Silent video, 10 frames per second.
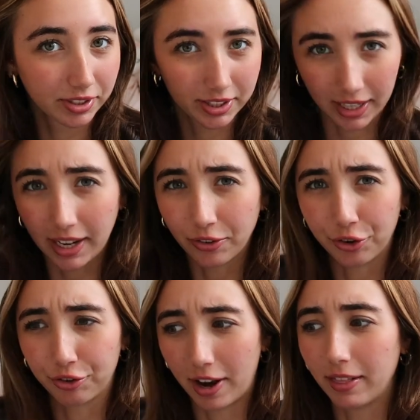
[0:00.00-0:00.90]
skin or
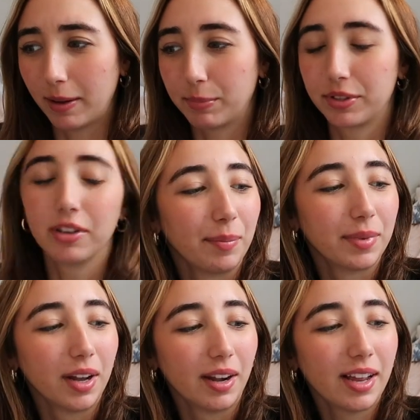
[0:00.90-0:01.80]
dry lips.
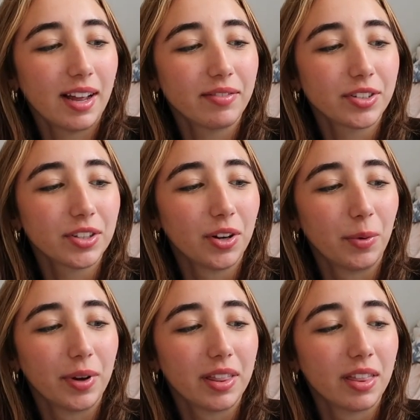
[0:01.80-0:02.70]
I'm gonna have to
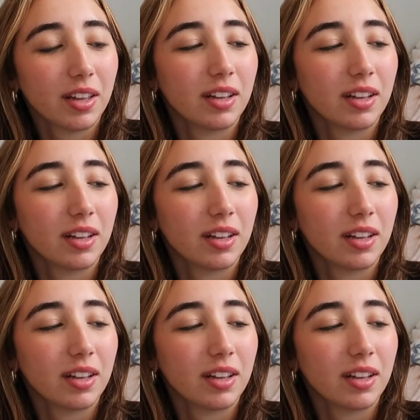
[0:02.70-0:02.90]
go with